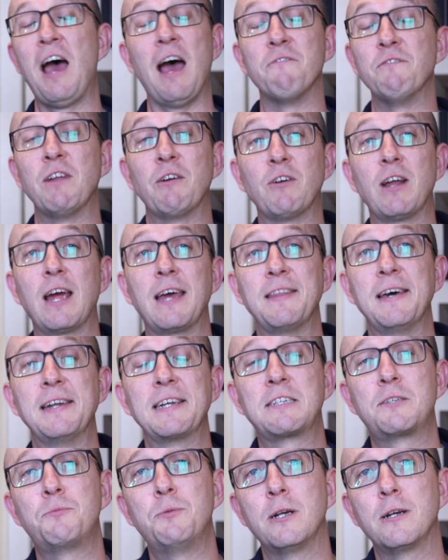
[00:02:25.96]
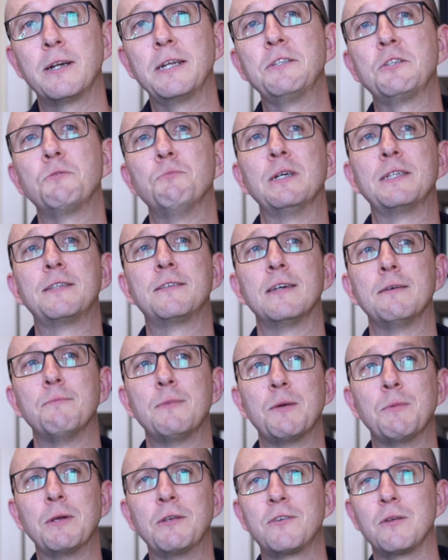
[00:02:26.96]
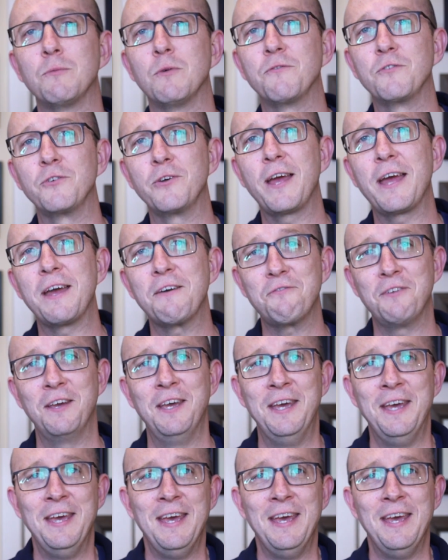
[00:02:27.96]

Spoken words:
I've never had that experience, but maybe some of you have.